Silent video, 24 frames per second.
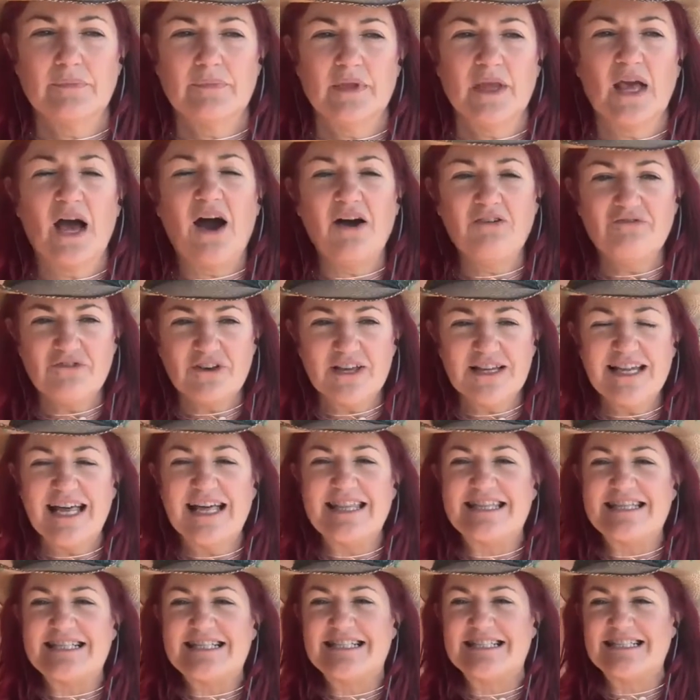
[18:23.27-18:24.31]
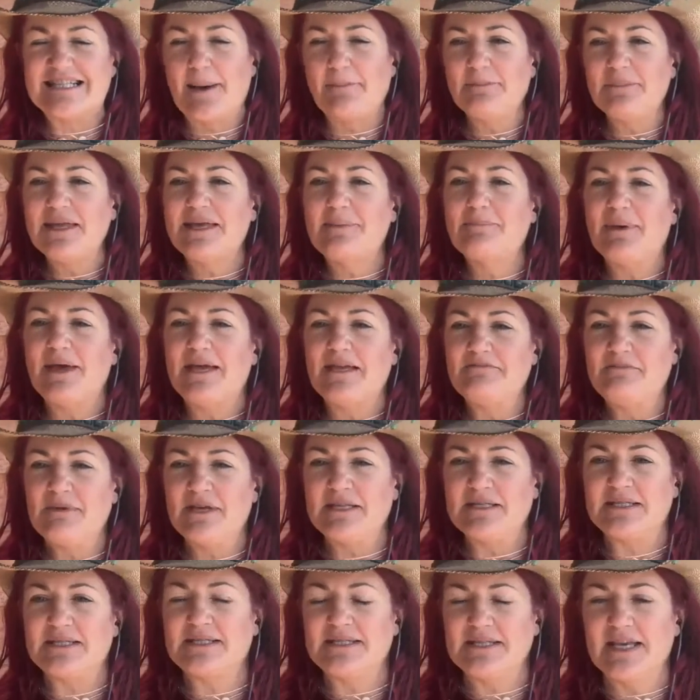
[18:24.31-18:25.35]
I feel like there's something being
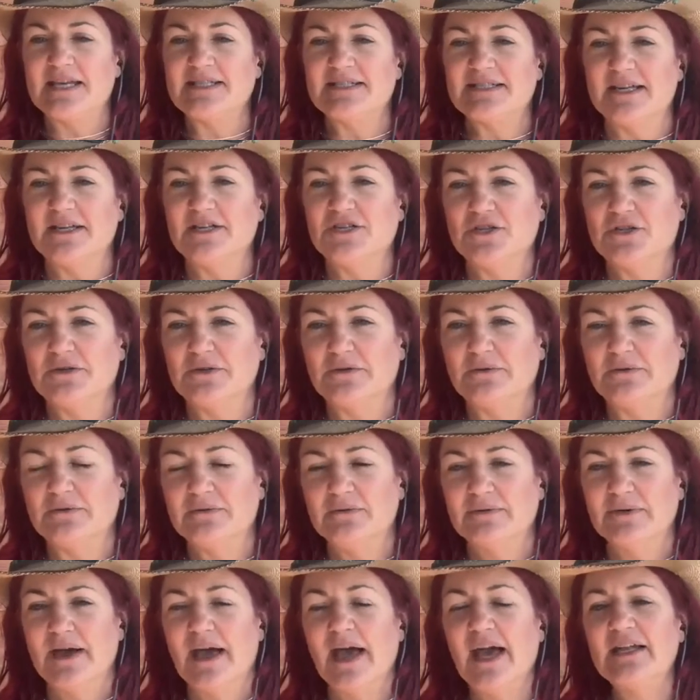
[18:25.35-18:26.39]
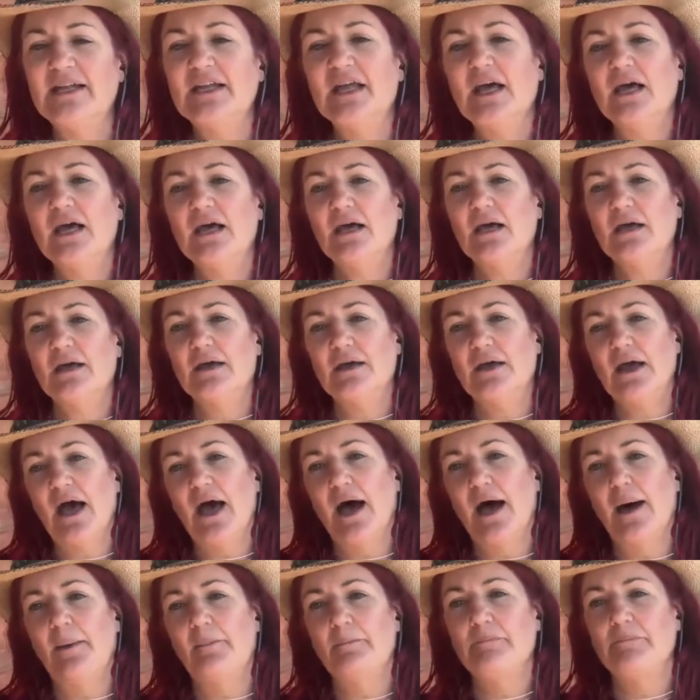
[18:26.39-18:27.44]
missed. Yes, I do. And
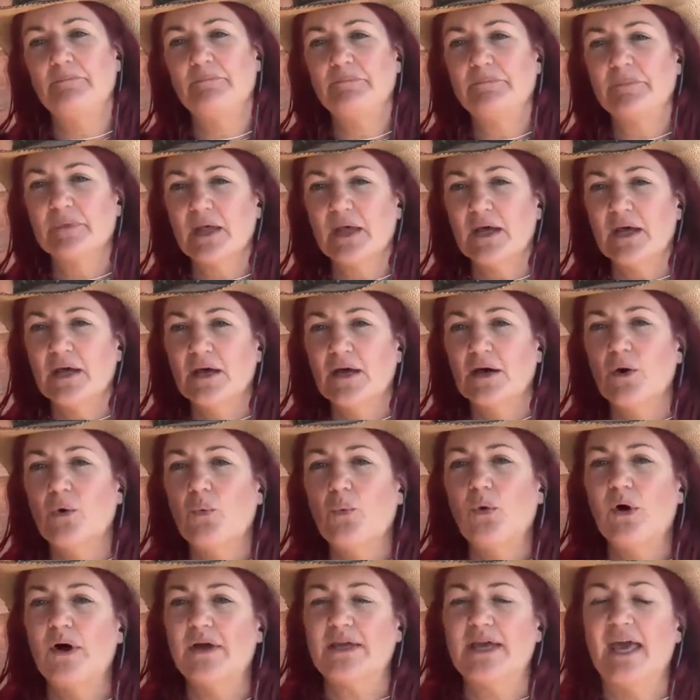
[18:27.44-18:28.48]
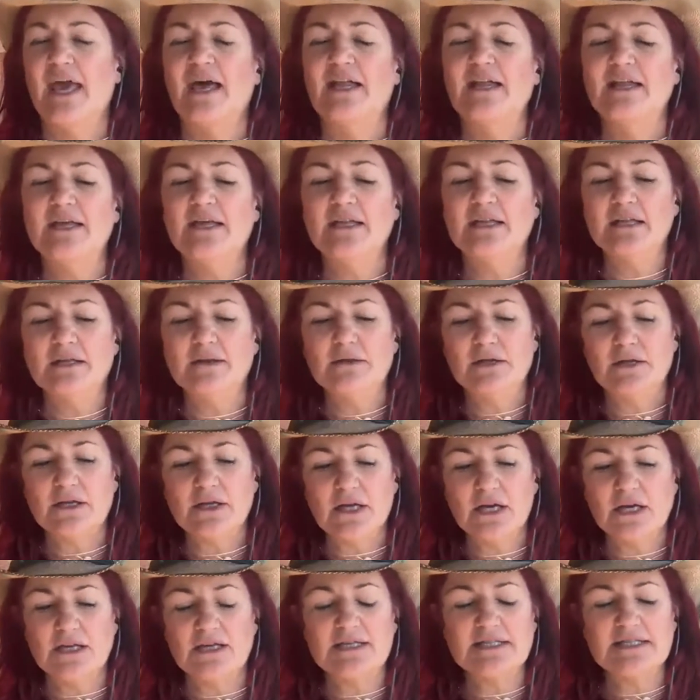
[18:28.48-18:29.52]
um, okay. What, Kelly,
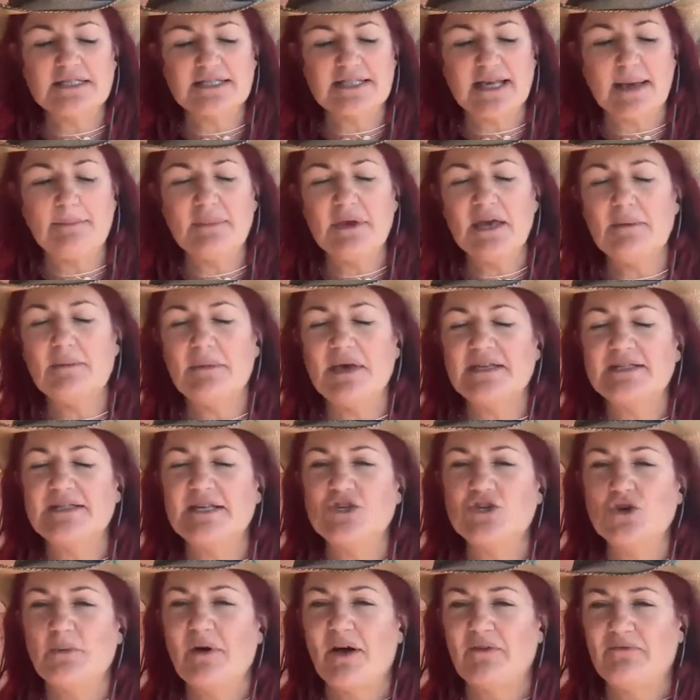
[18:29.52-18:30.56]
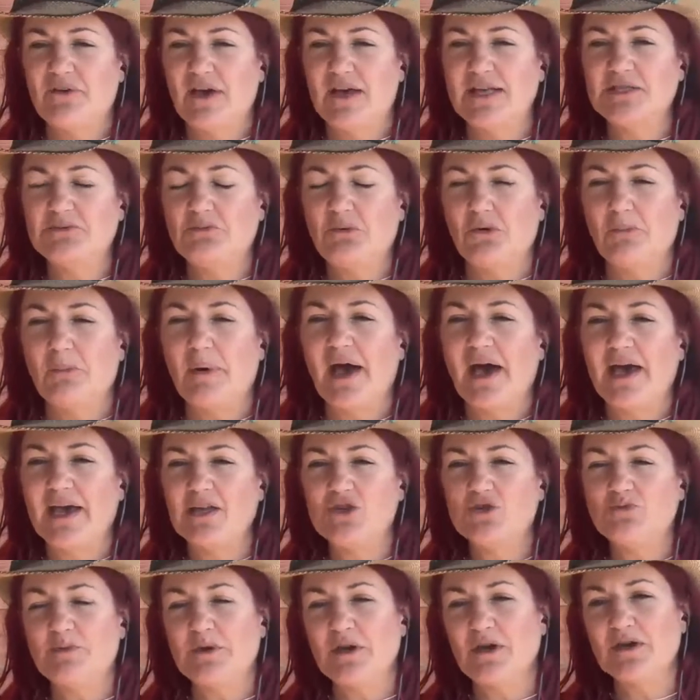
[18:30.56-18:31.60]
send me a message on my Facebook
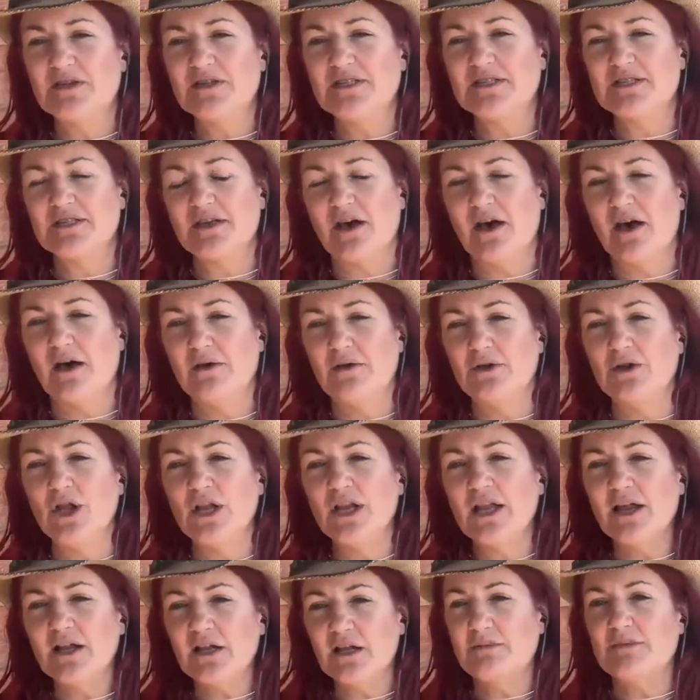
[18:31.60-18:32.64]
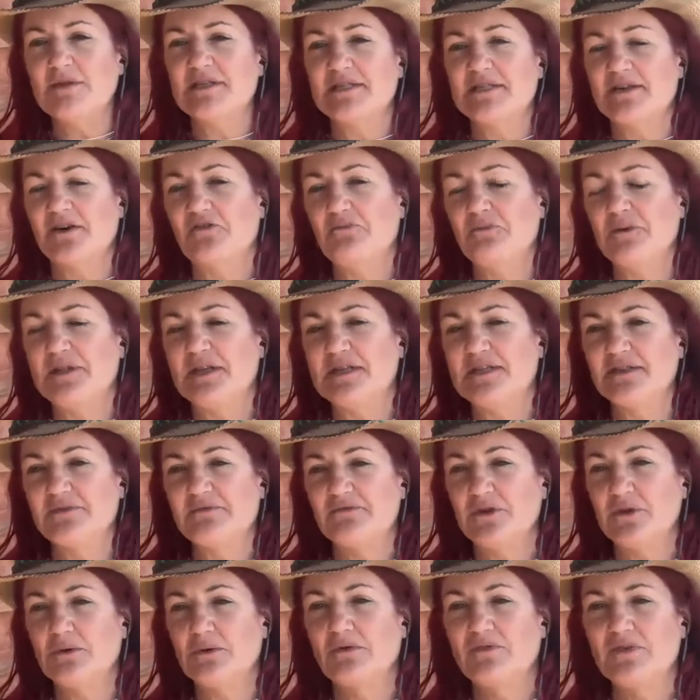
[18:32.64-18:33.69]
page because uh, not only myself, but there's a
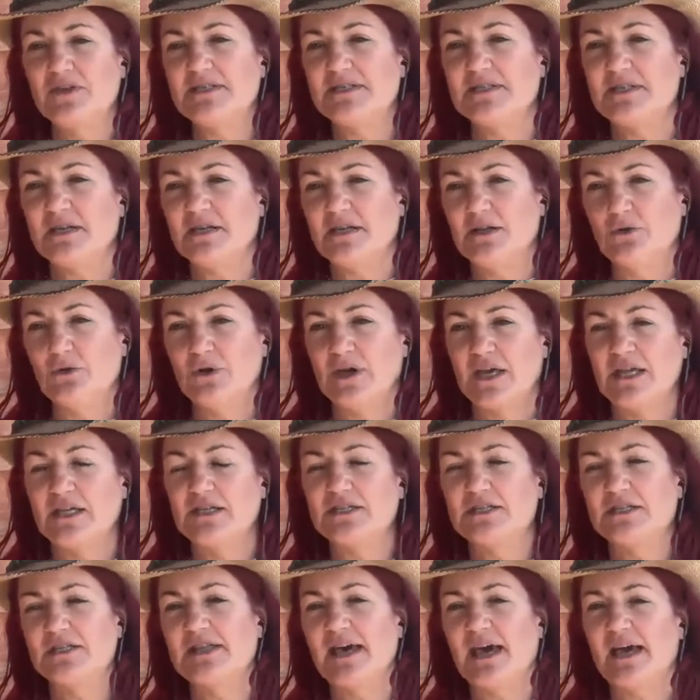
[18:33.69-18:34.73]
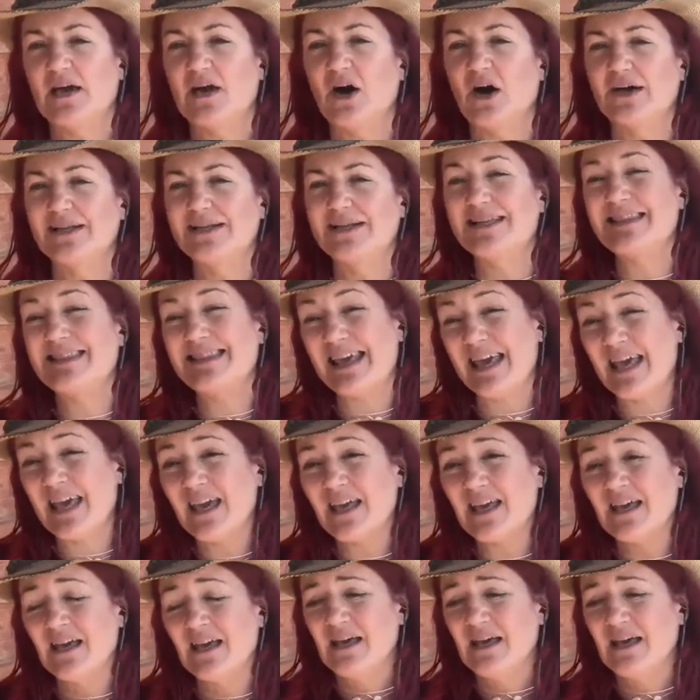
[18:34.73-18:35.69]
few of us that look into that kind of thing.